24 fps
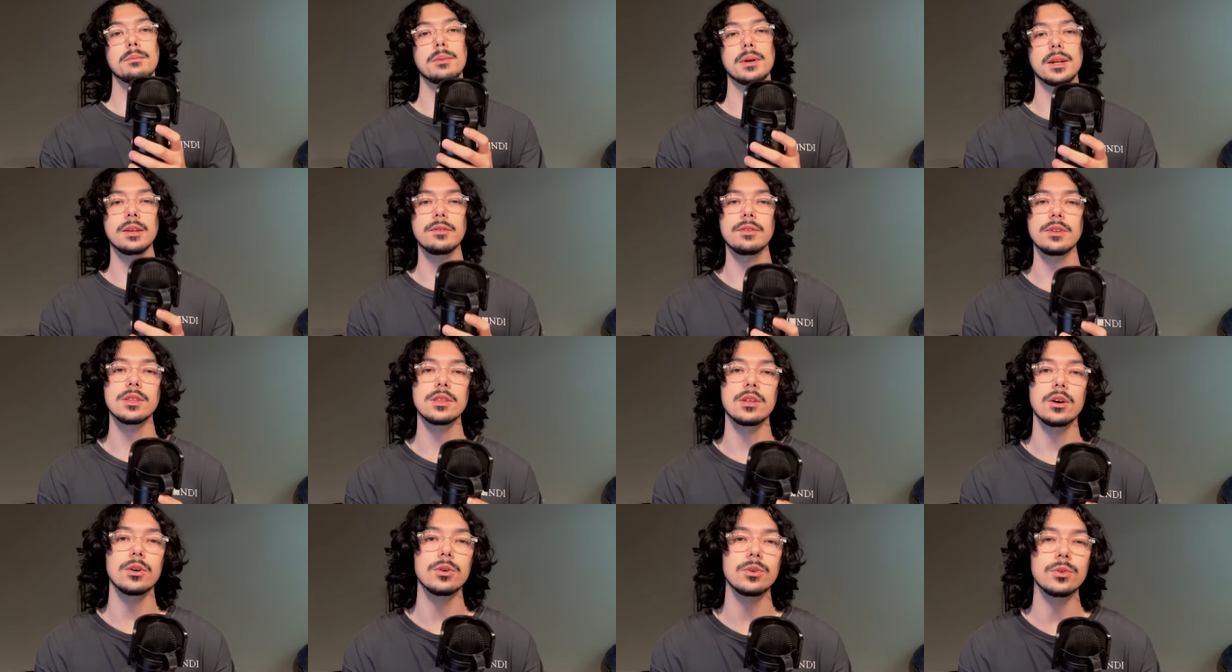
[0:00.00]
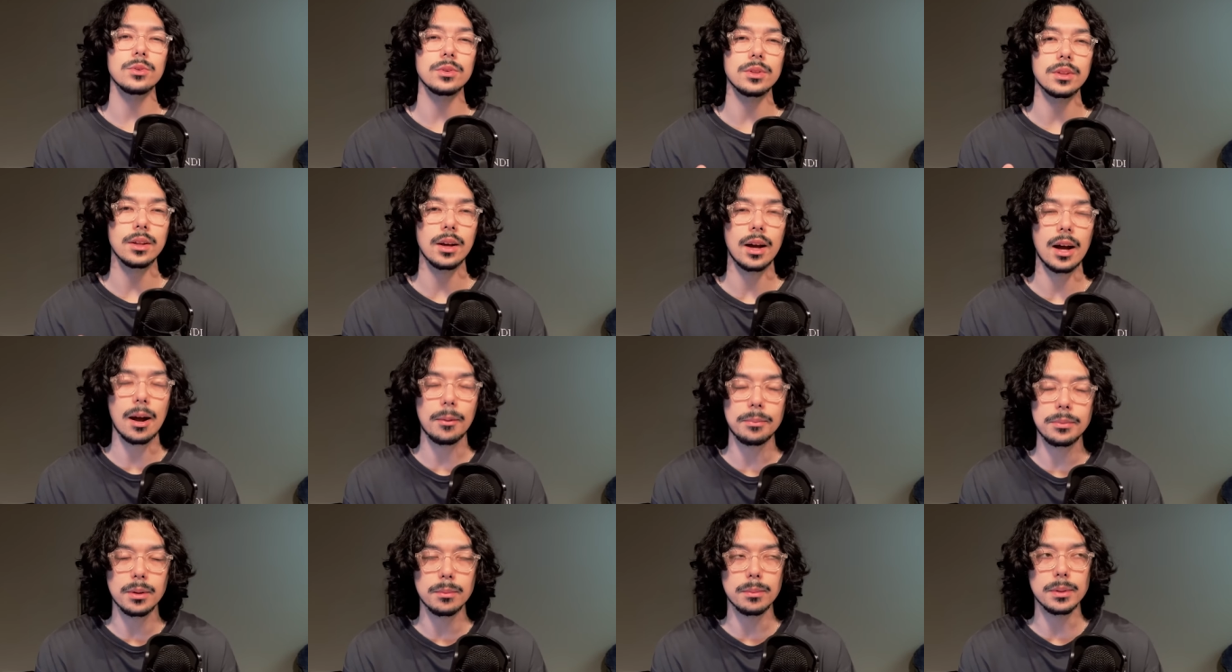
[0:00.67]
But even though
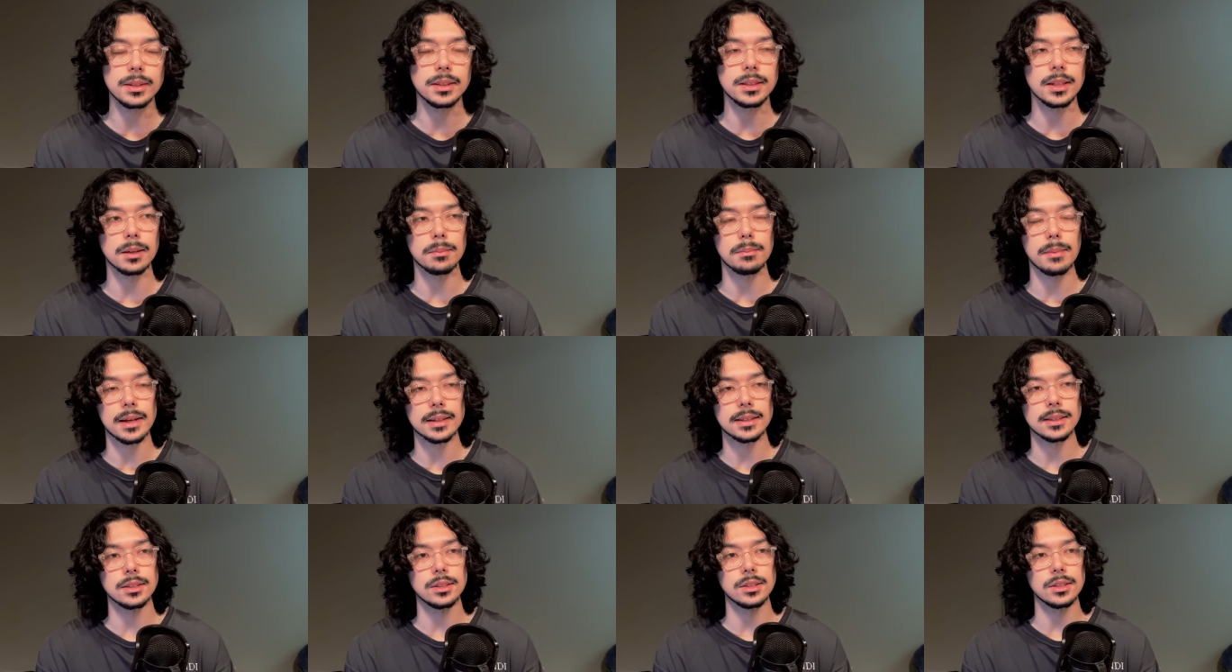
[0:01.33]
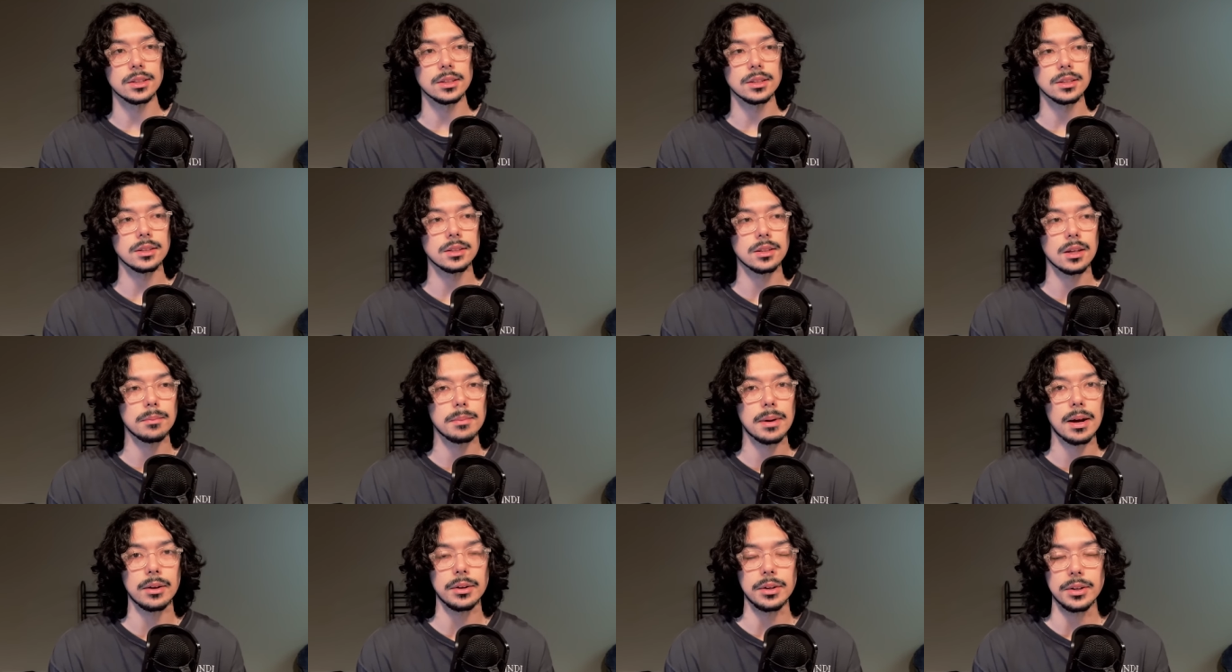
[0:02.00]
optimistic messages
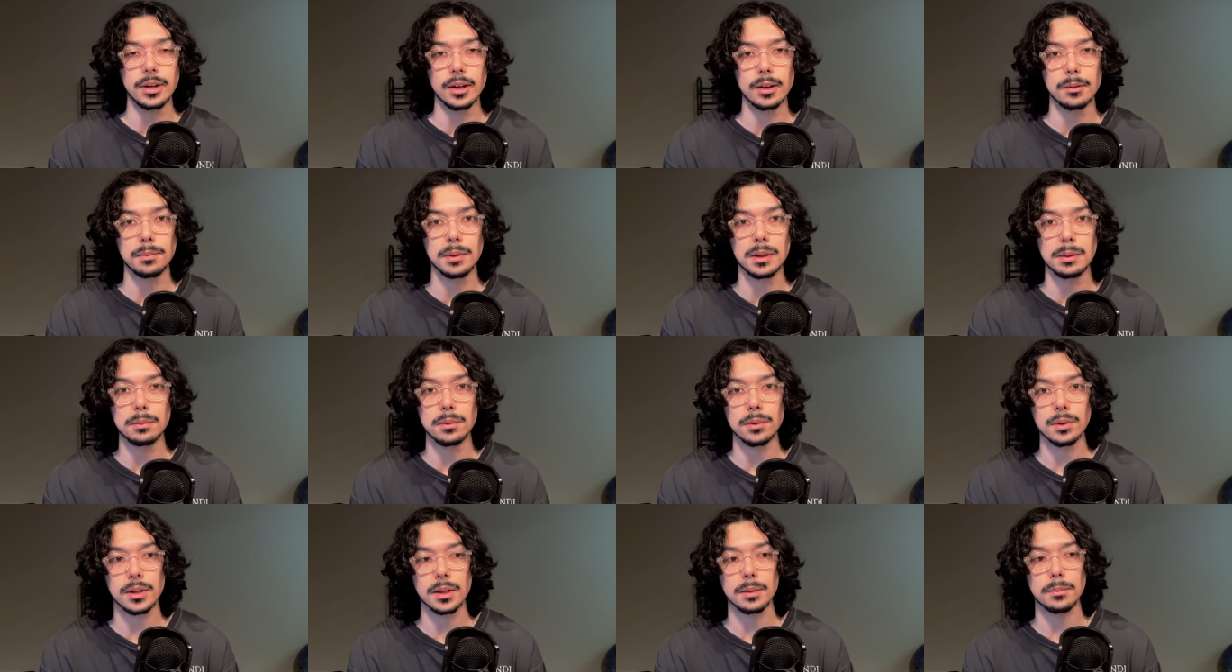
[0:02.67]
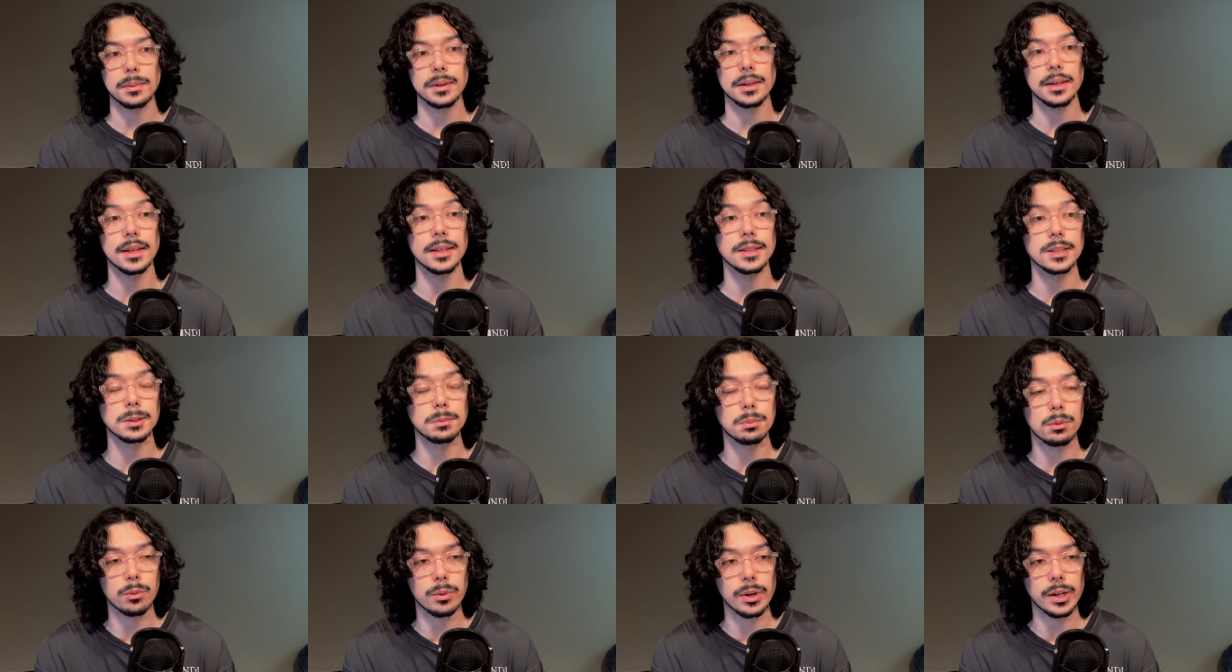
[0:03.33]
about young people can be
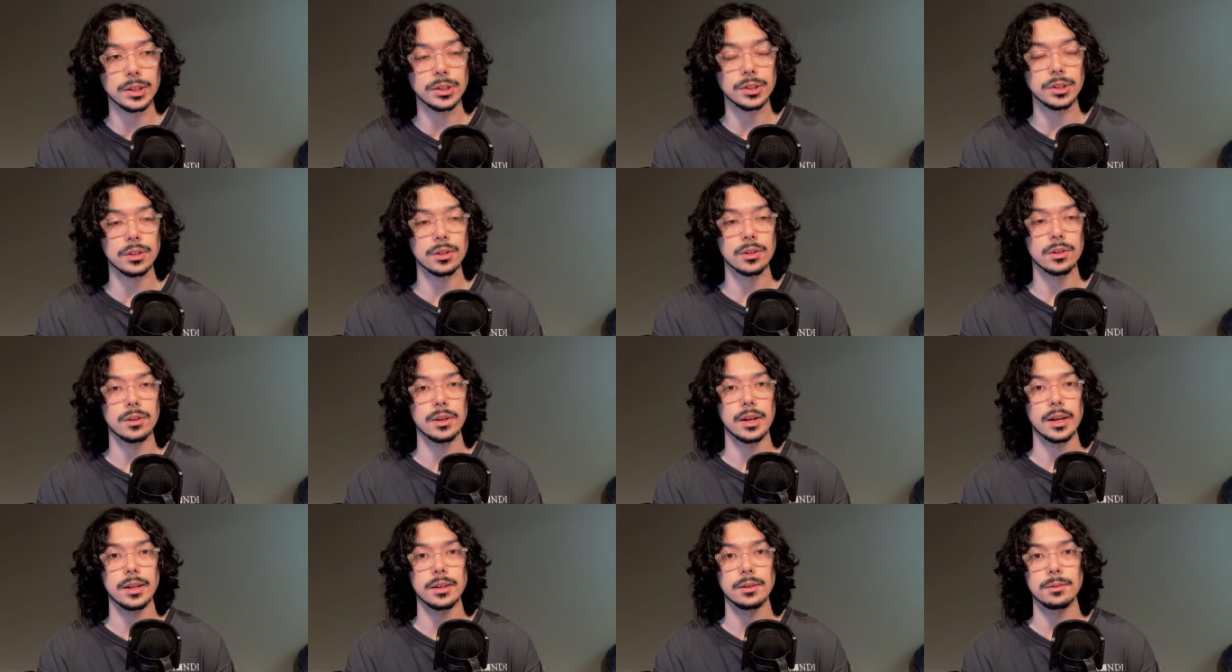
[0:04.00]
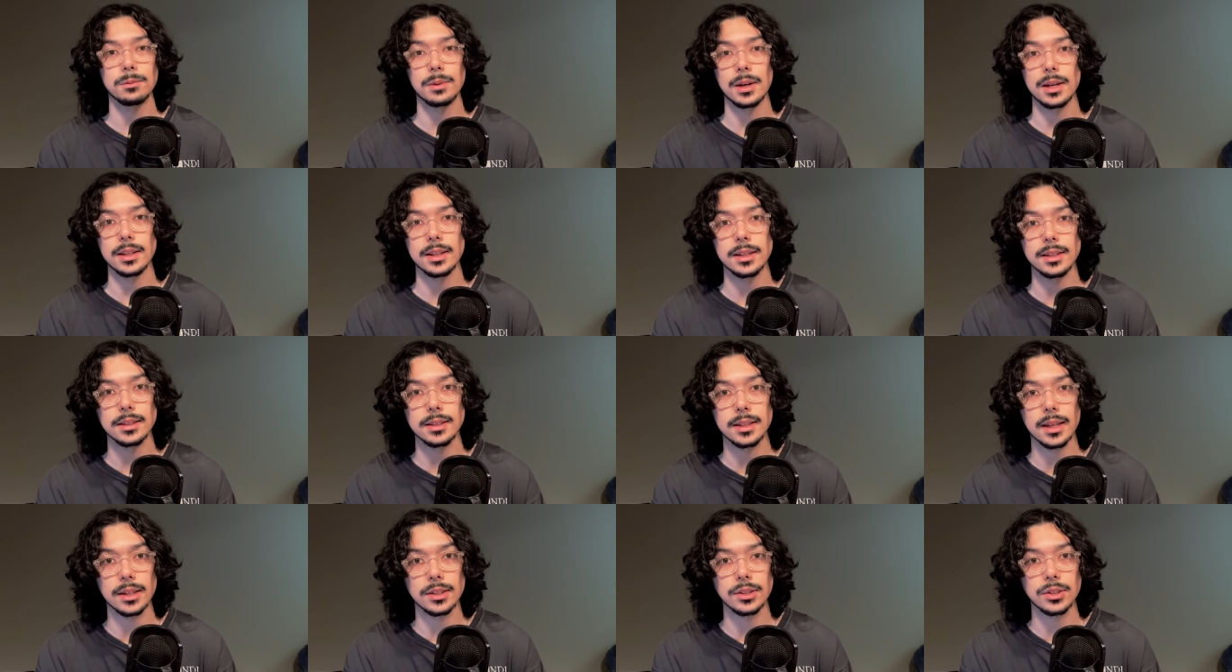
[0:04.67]
inspirational and well
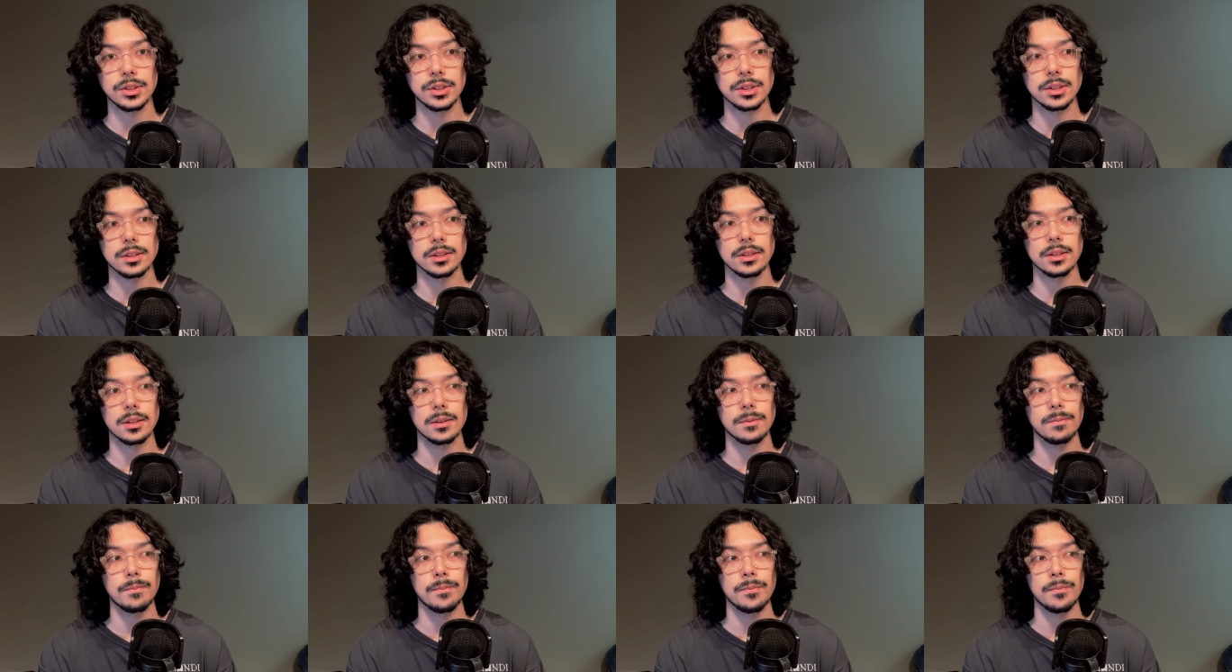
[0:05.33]
intentioned,